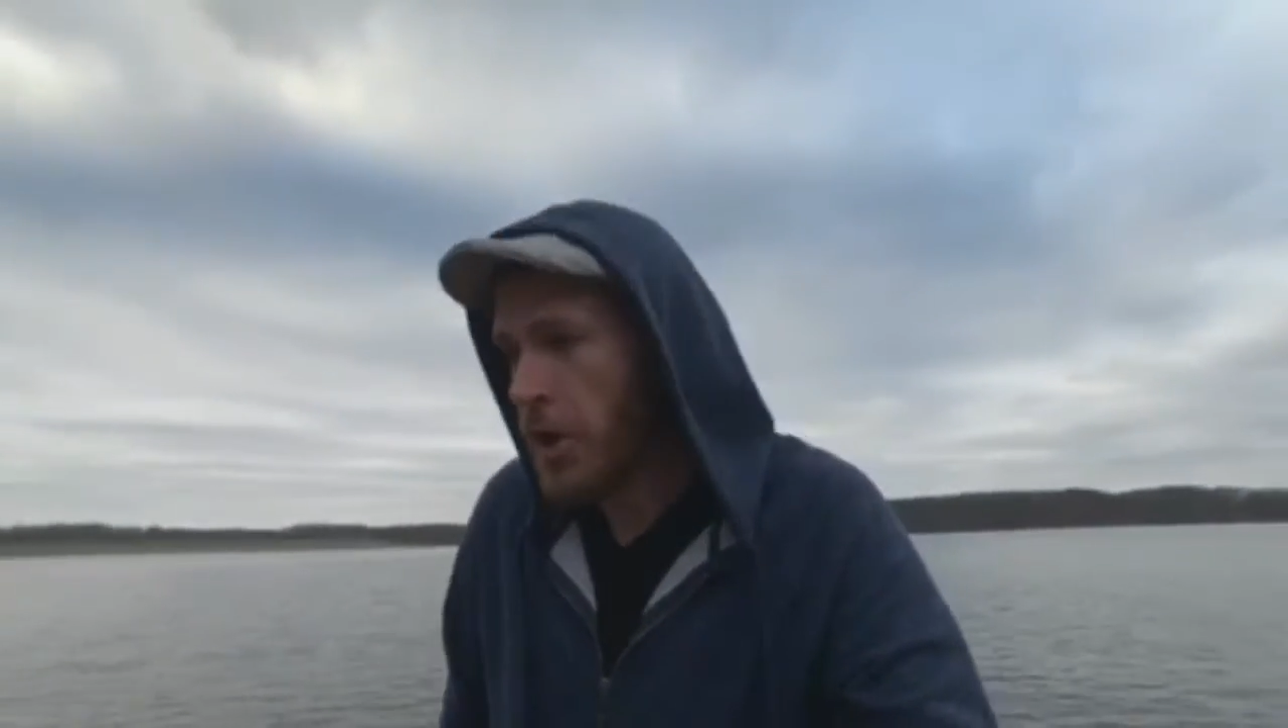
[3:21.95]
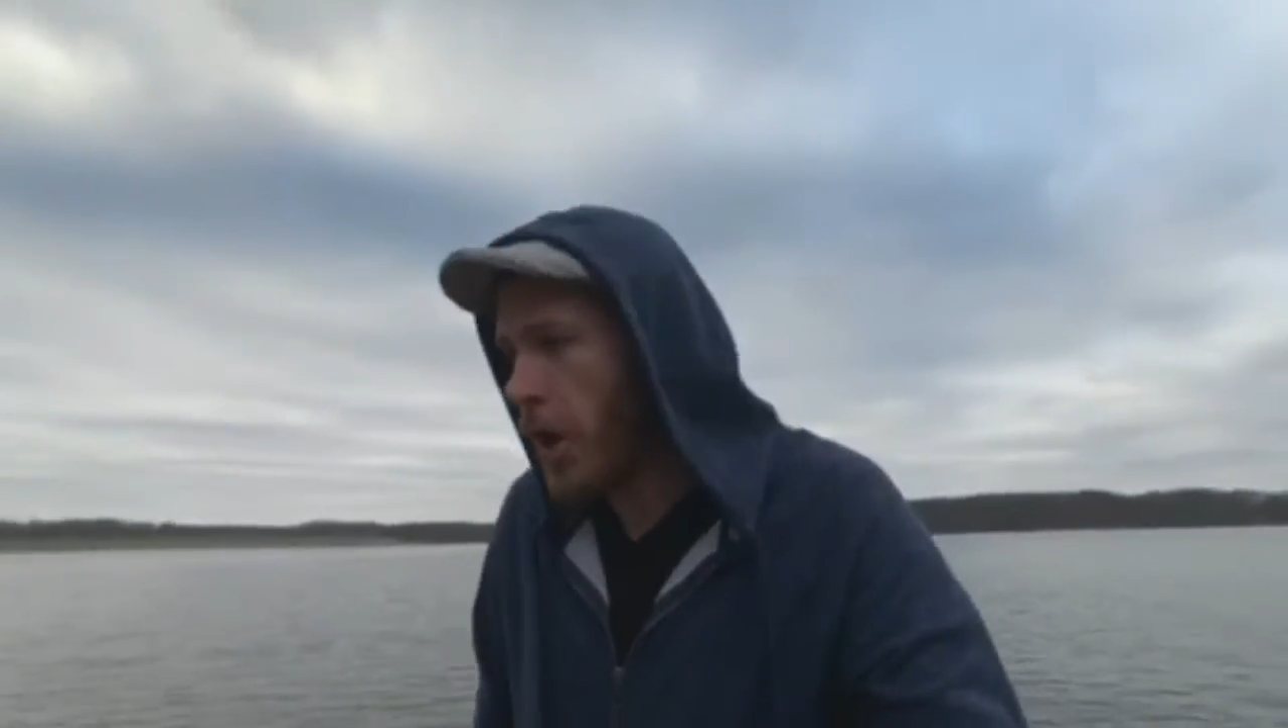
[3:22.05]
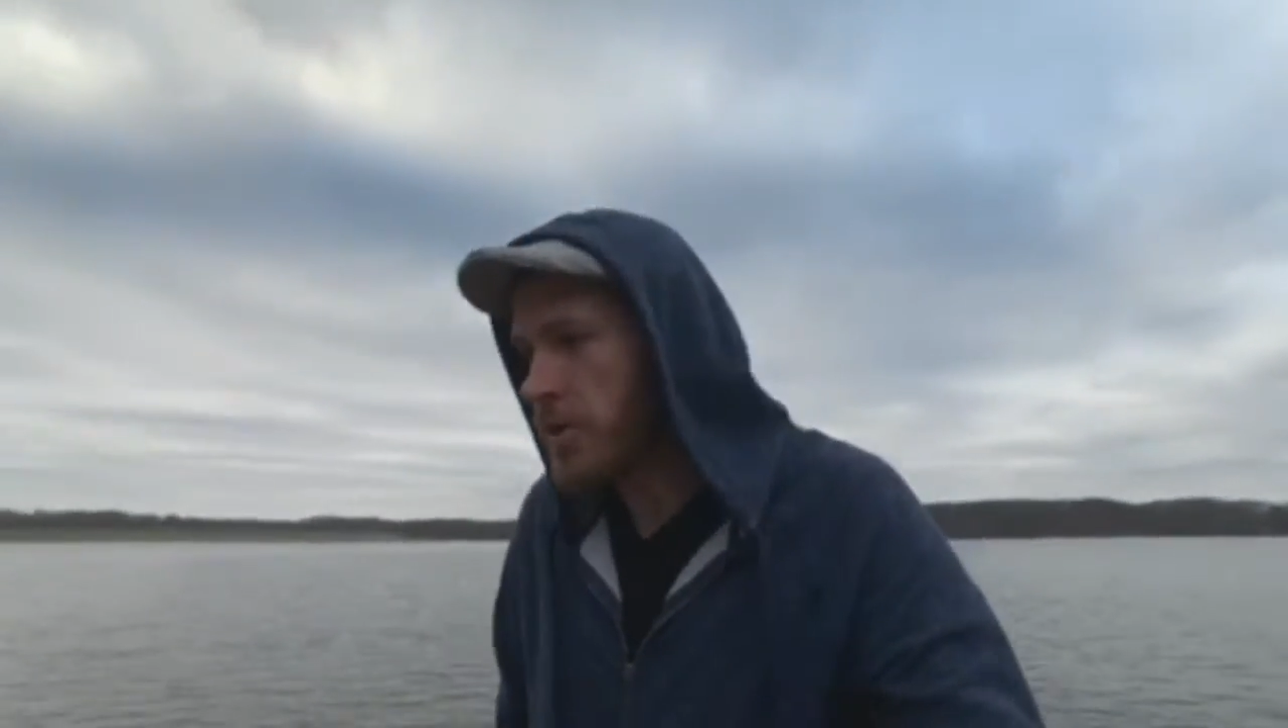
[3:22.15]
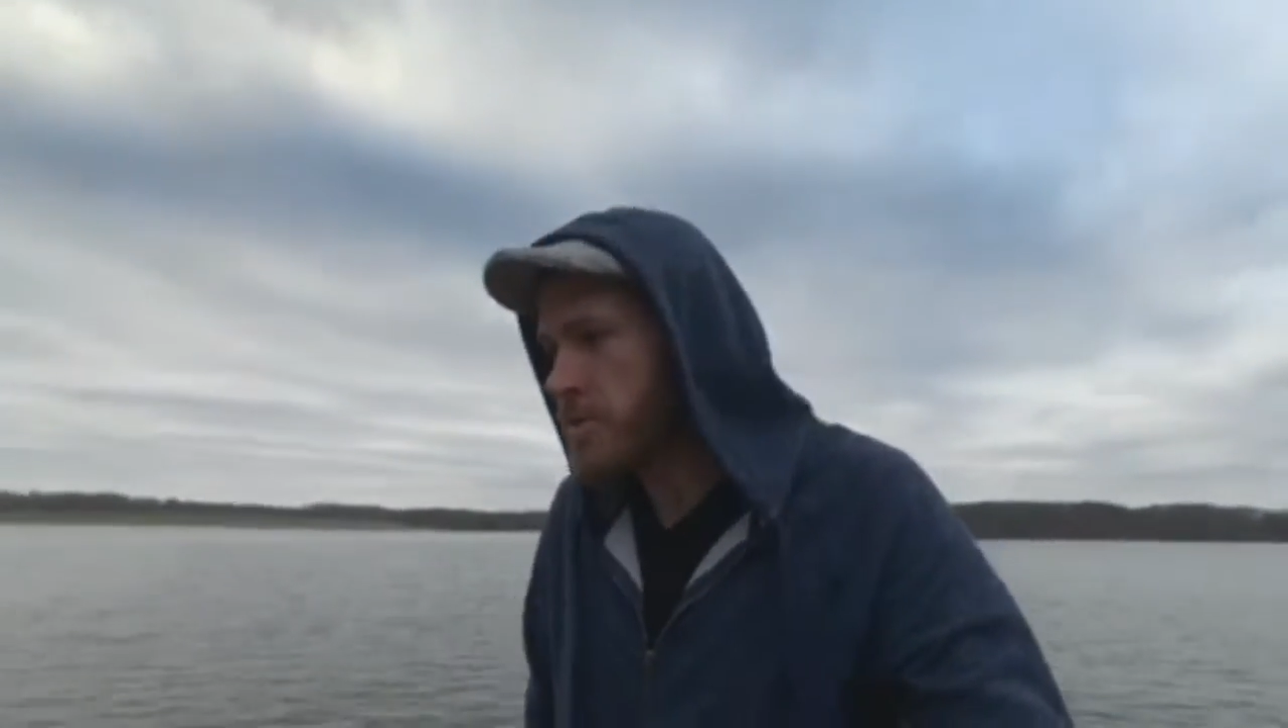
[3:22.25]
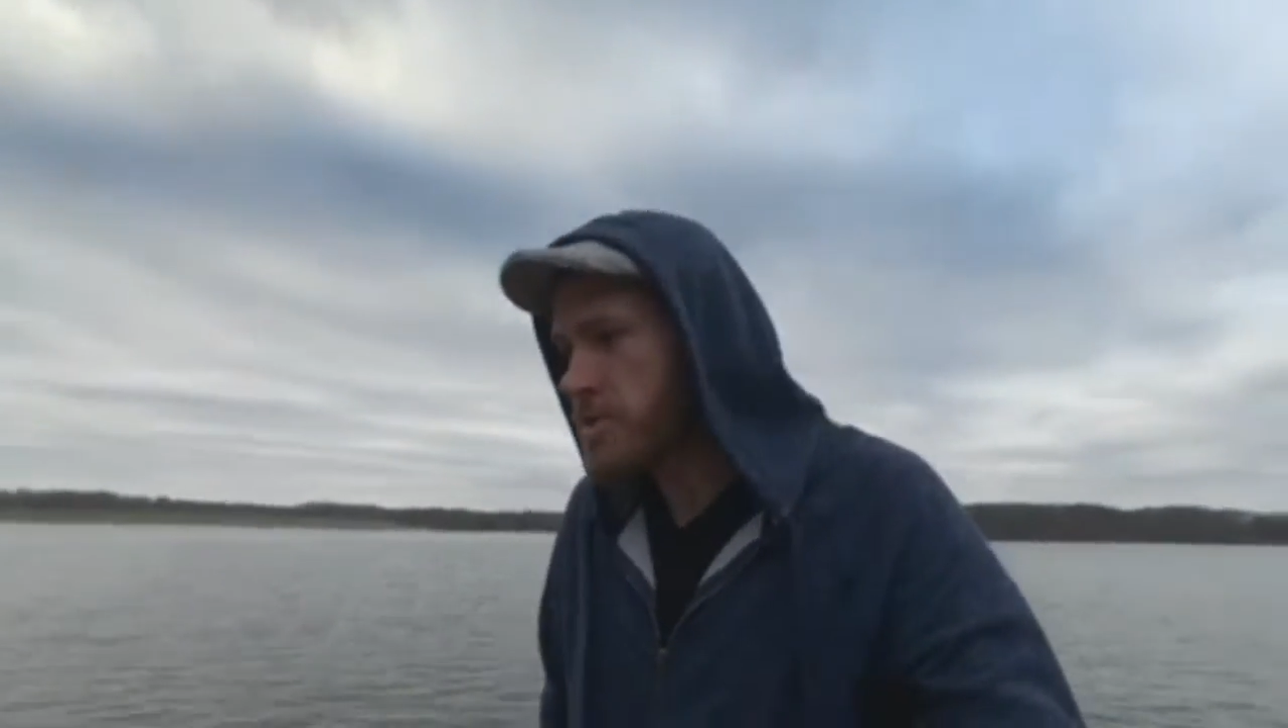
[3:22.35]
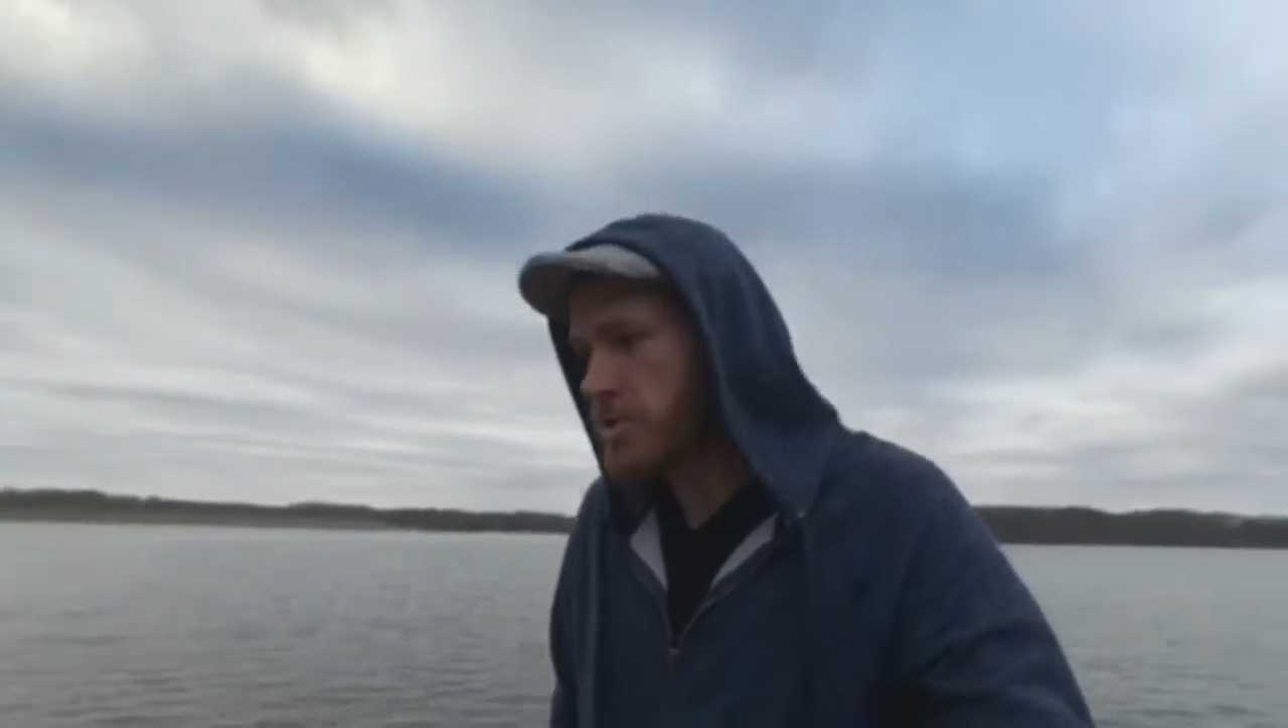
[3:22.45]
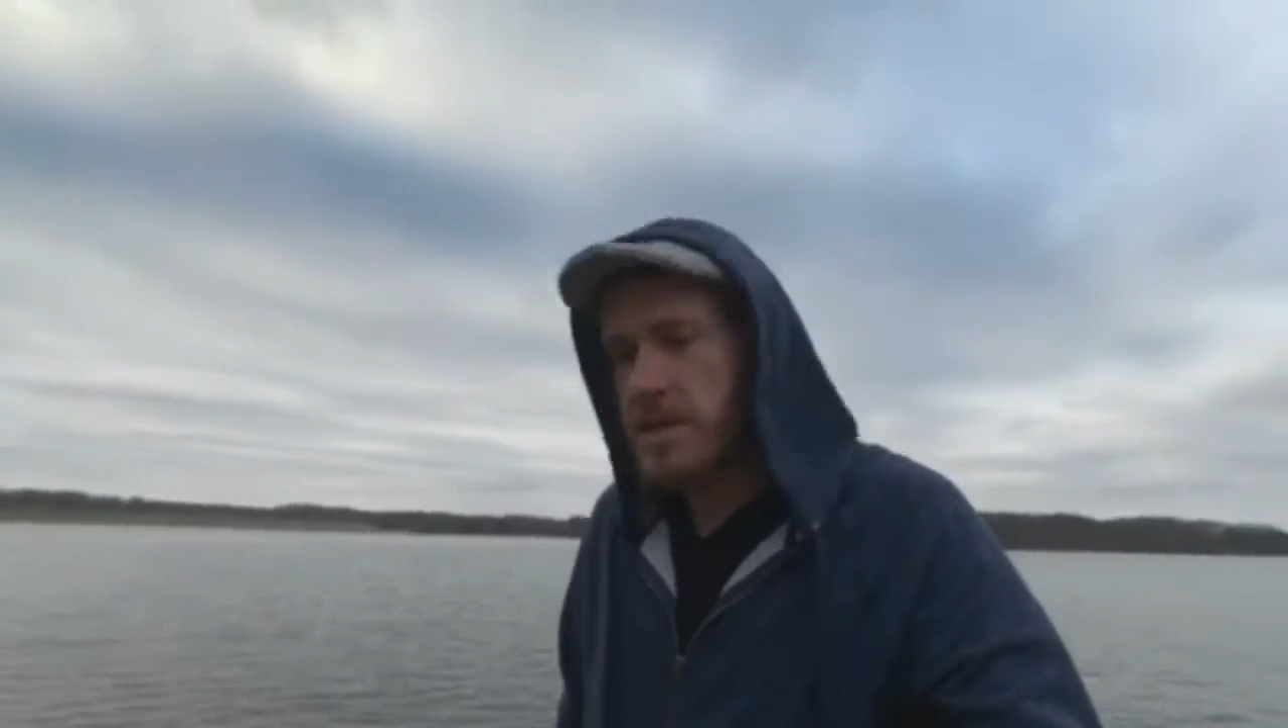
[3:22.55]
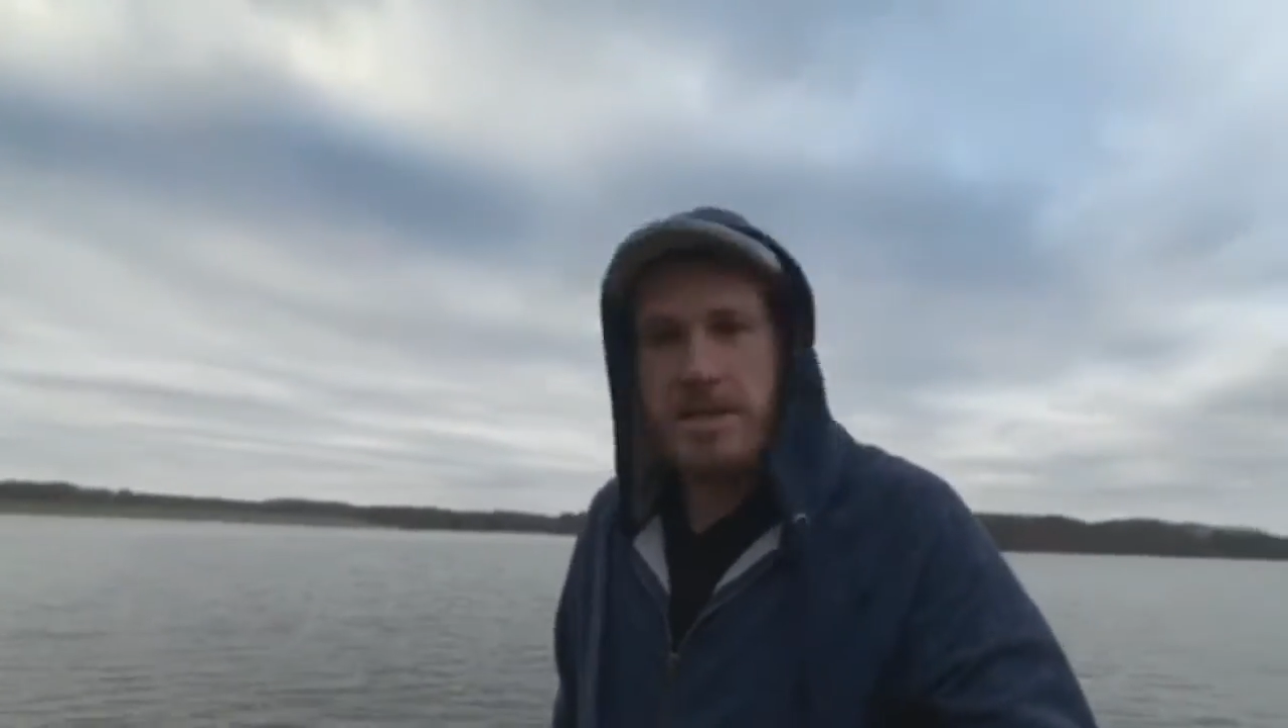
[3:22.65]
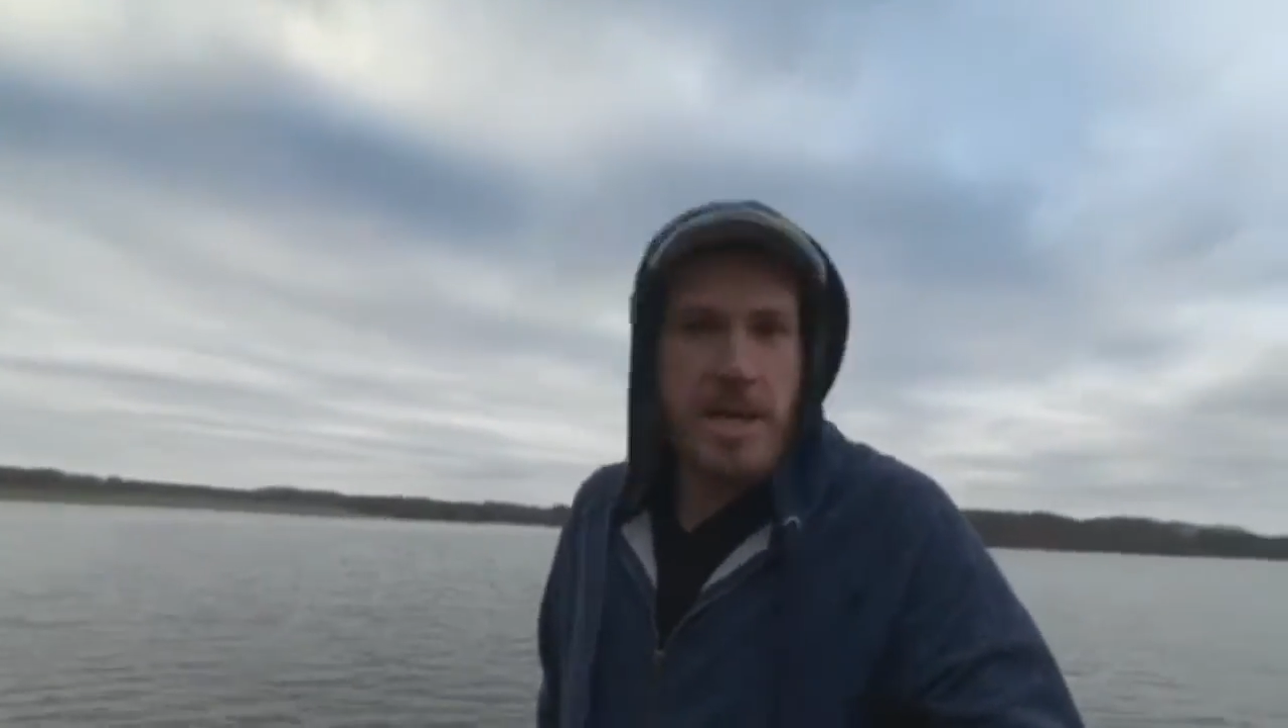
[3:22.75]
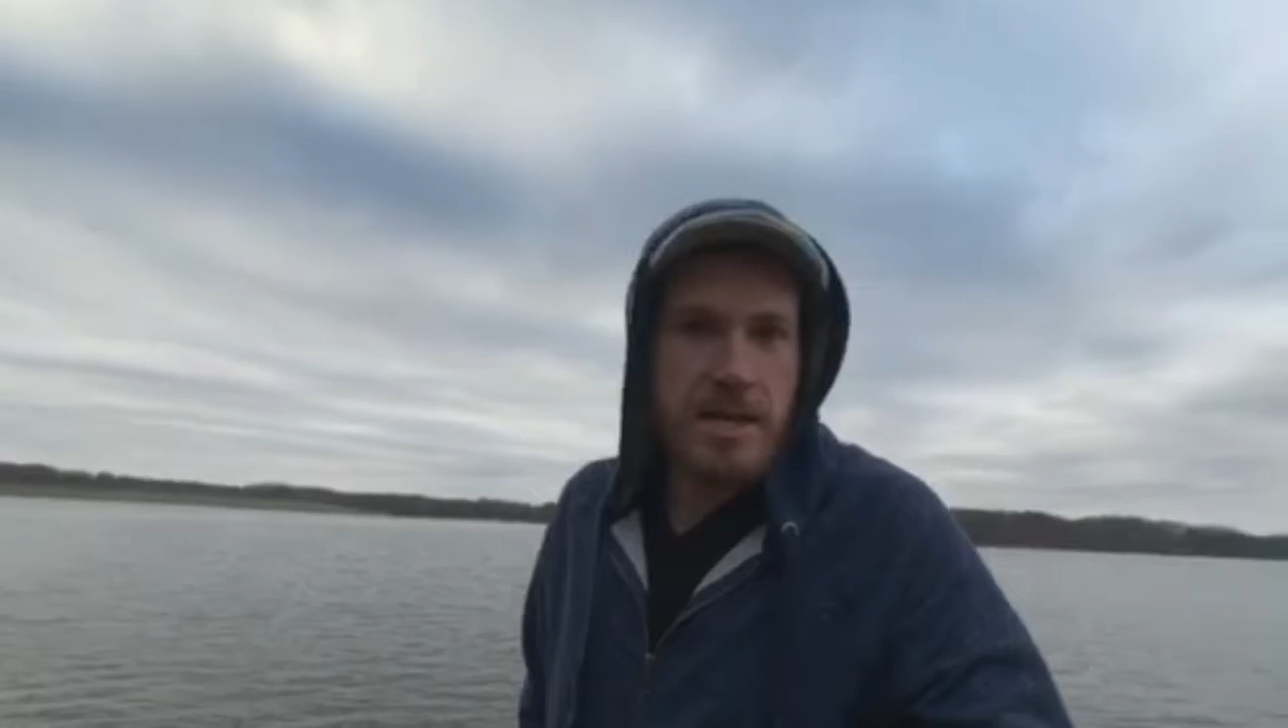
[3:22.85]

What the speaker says: all these crazy